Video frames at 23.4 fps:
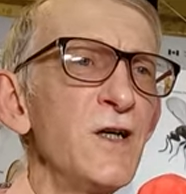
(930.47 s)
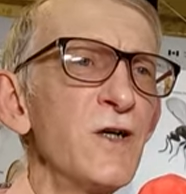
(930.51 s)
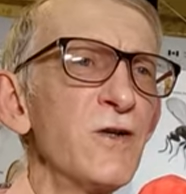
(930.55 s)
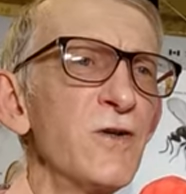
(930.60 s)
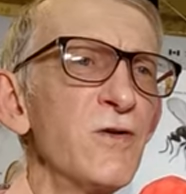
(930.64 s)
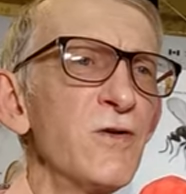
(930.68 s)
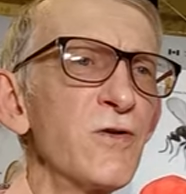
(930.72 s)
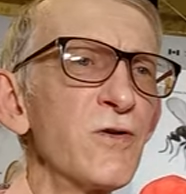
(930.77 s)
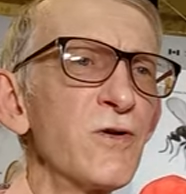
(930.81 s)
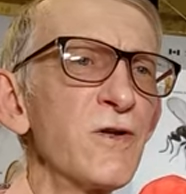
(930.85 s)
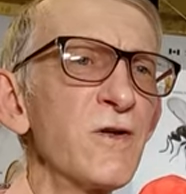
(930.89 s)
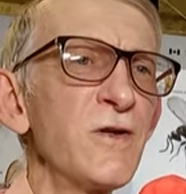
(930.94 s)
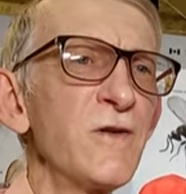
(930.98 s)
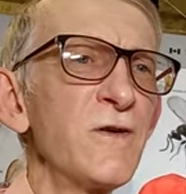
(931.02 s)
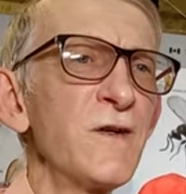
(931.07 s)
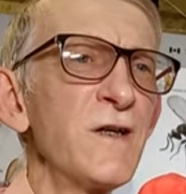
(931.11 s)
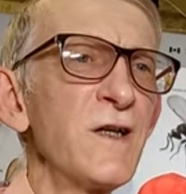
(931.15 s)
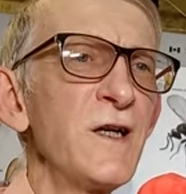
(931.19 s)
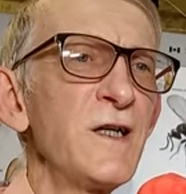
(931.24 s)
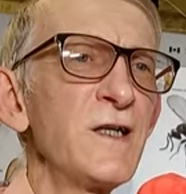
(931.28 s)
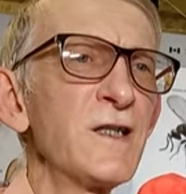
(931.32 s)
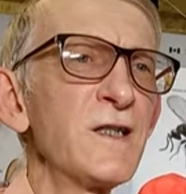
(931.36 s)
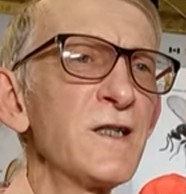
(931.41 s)
Not in the
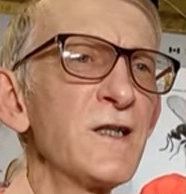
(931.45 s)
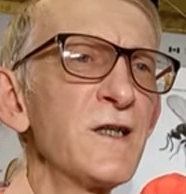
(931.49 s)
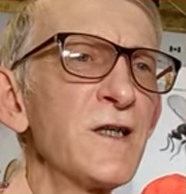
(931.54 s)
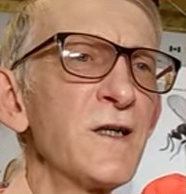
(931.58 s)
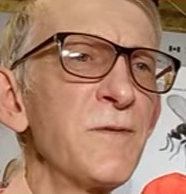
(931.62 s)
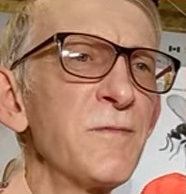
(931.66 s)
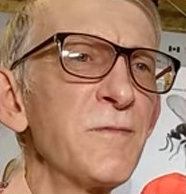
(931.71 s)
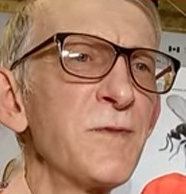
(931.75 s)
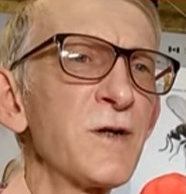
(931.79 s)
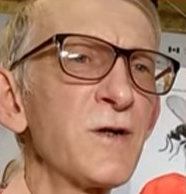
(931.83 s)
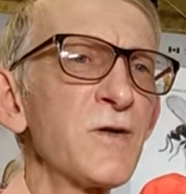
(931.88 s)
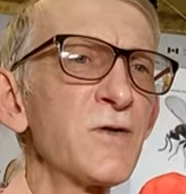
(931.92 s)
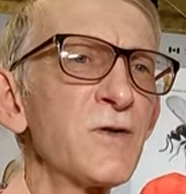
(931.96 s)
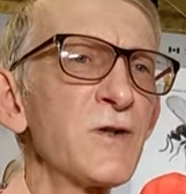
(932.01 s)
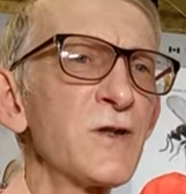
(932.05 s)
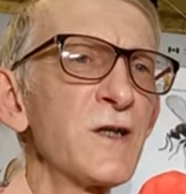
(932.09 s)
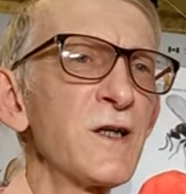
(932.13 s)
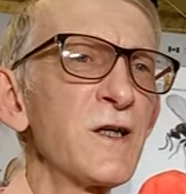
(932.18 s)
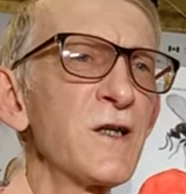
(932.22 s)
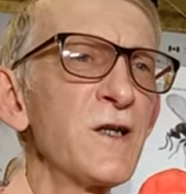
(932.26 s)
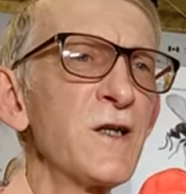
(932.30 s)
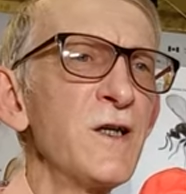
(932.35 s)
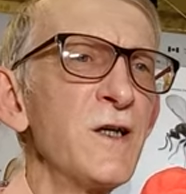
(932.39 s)
list, because
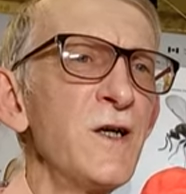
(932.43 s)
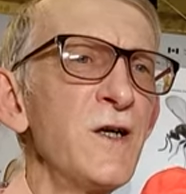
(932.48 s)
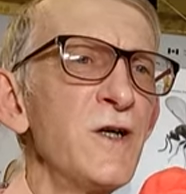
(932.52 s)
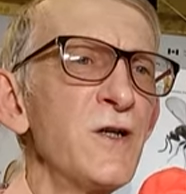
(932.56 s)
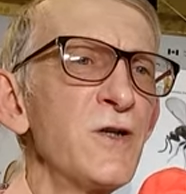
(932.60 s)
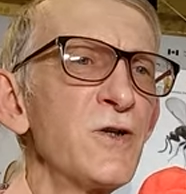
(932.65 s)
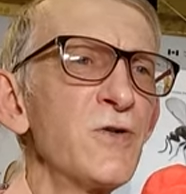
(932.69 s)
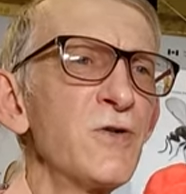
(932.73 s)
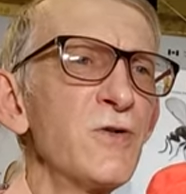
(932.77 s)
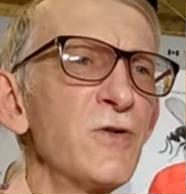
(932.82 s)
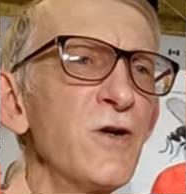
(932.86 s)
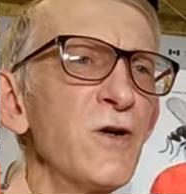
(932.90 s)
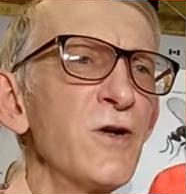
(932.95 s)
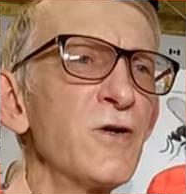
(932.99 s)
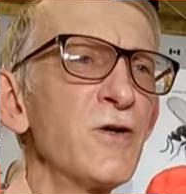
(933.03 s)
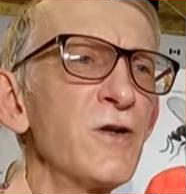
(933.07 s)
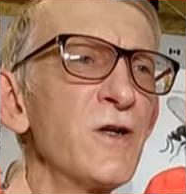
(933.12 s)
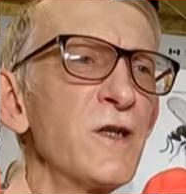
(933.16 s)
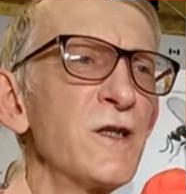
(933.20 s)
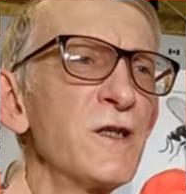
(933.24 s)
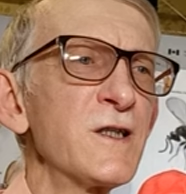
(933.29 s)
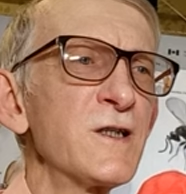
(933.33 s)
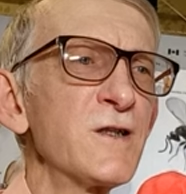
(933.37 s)
here two
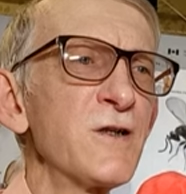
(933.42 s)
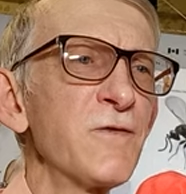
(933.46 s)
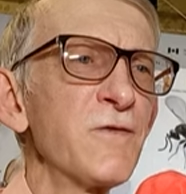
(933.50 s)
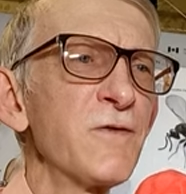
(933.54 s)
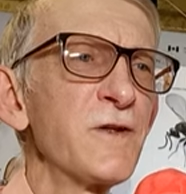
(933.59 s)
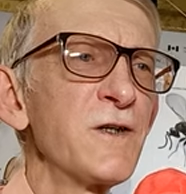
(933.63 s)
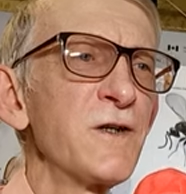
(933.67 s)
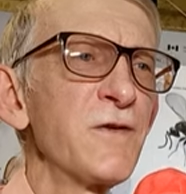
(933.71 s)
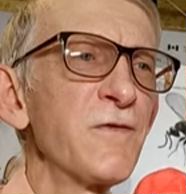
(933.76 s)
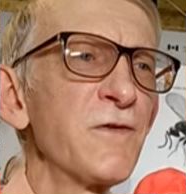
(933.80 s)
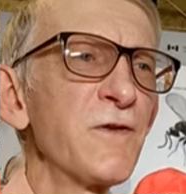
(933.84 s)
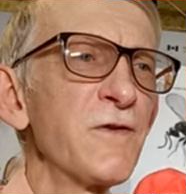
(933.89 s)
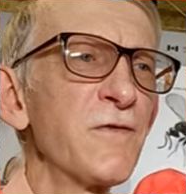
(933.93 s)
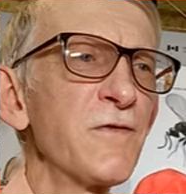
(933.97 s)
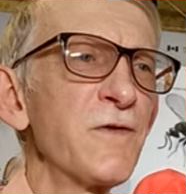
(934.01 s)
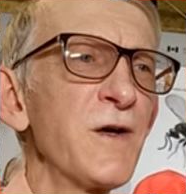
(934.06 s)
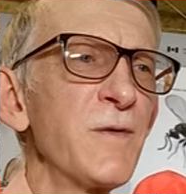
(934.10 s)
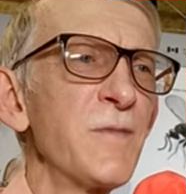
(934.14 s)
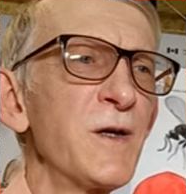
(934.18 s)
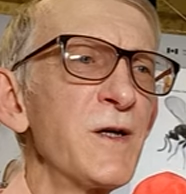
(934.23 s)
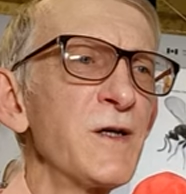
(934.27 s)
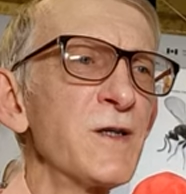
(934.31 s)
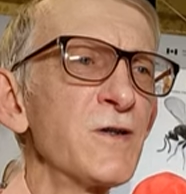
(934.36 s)
long list of different
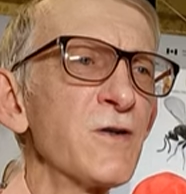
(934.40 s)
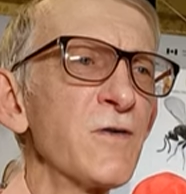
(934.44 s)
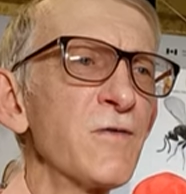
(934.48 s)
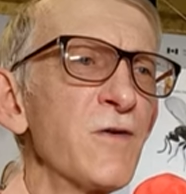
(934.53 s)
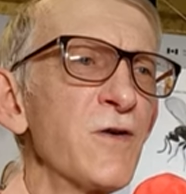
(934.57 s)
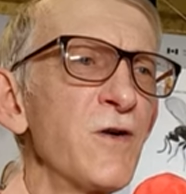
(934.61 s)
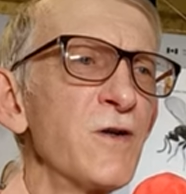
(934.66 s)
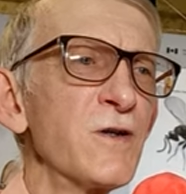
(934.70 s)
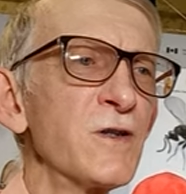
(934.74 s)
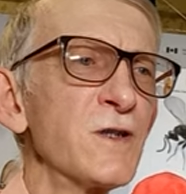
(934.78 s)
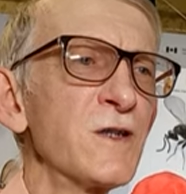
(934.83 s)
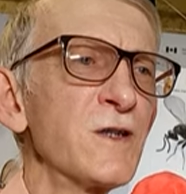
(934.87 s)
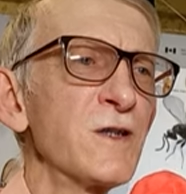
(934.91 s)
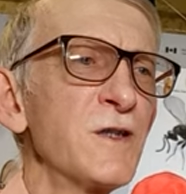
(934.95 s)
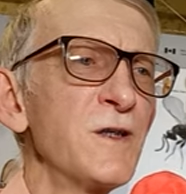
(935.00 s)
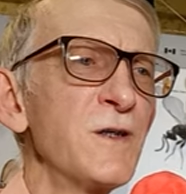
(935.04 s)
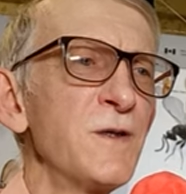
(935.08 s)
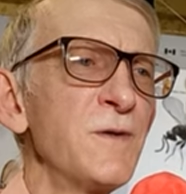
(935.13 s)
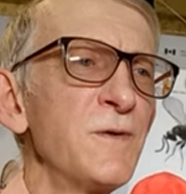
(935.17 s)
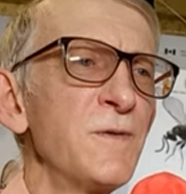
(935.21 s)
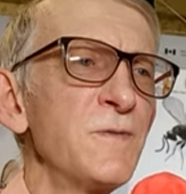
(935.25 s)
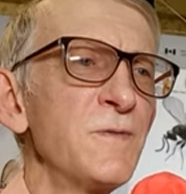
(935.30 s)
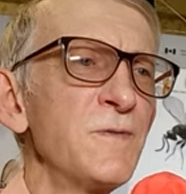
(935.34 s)
families of hosts.
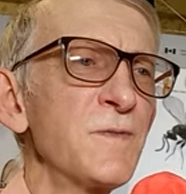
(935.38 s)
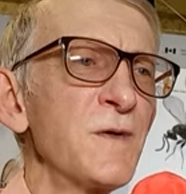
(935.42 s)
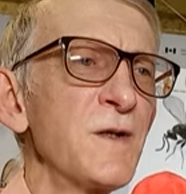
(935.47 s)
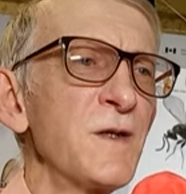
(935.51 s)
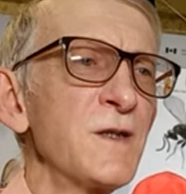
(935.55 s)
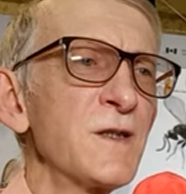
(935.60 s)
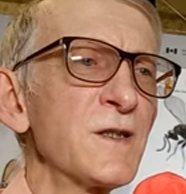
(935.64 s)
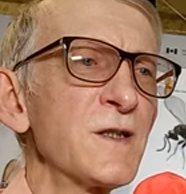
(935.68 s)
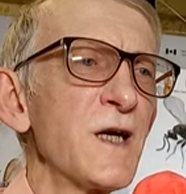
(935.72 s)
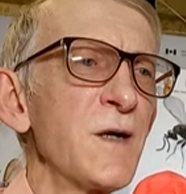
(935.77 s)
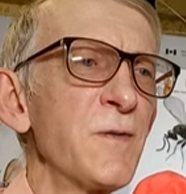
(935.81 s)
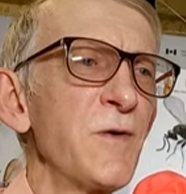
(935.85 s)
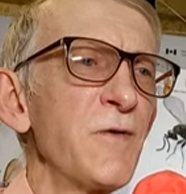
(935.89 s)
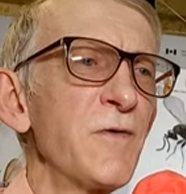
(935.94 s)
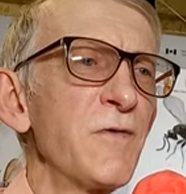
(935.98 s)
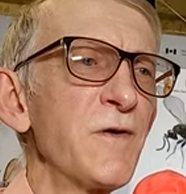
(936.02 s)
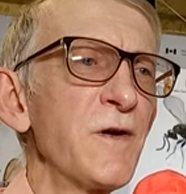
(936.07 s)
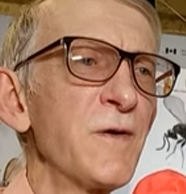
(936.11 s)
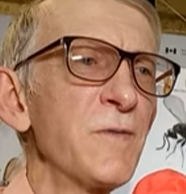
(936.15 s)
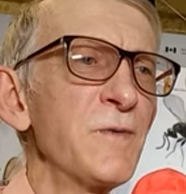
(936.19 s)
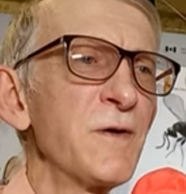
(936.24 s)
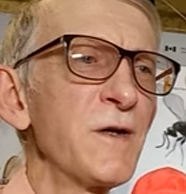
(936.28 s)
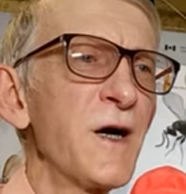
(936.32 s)
Some of
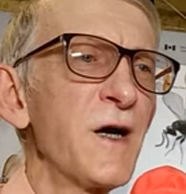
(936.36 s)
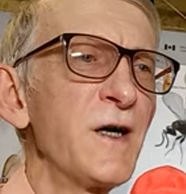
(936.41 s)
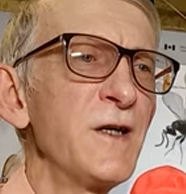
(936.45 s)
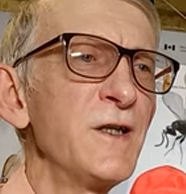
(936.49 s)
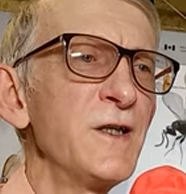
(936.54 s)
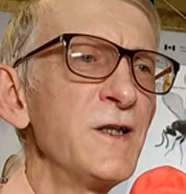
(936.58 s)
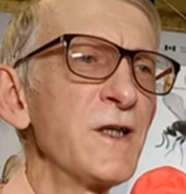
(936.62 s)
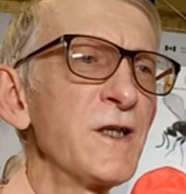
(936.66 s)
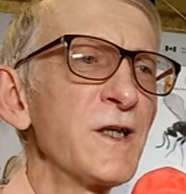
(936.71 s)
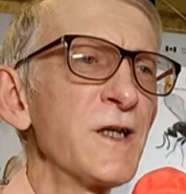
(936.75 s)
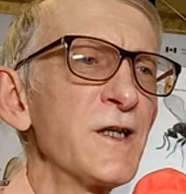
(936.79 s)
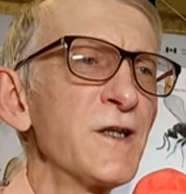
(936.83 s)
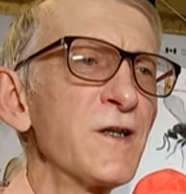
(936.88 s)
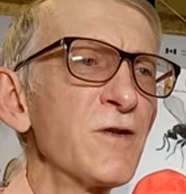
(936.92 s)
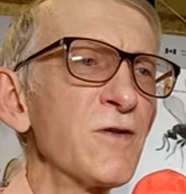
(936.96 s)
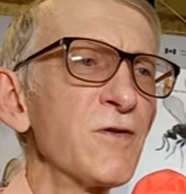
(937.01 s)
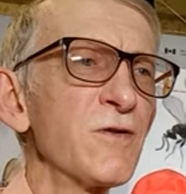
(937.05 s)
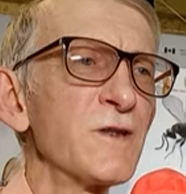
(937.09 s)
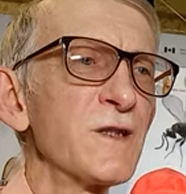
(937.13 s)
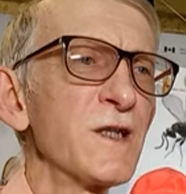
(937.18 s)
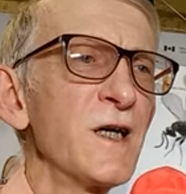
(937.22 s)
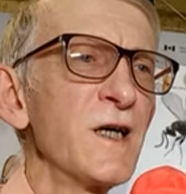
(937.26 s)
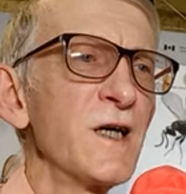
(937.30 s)
them I indicated
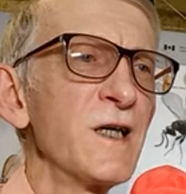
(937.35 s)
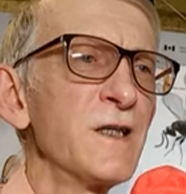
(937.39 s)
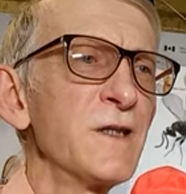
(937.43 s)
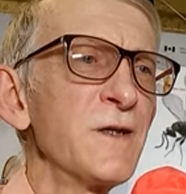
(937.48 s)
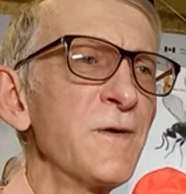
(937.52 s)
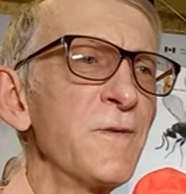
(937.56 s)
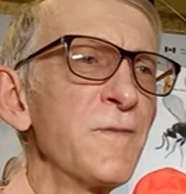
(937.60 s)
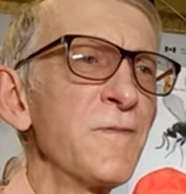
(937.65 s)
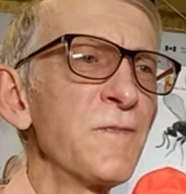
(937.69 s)
on slide.